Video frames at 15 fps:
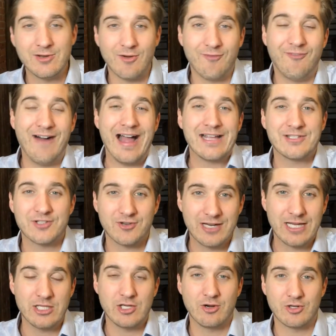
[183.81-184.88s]
visor
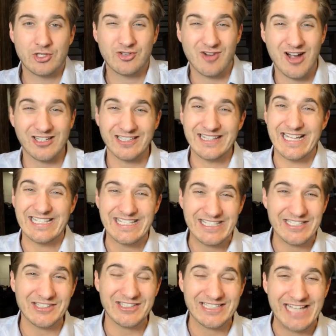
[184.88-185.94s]
in your truck, that's
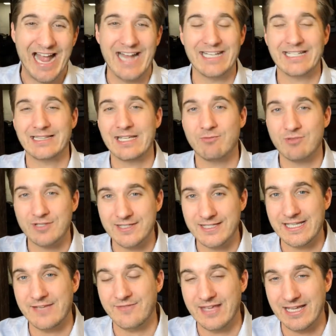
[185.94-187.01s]
still technically
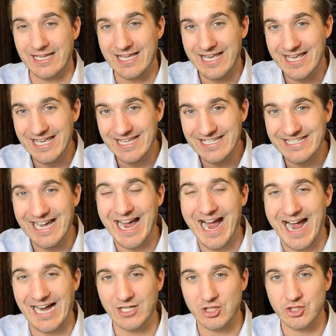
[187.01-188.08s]
receiving
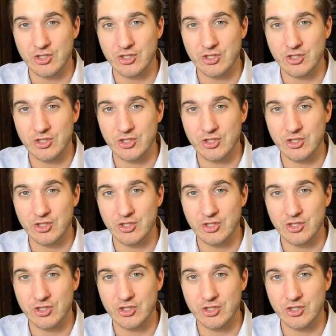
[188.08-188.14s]
cash.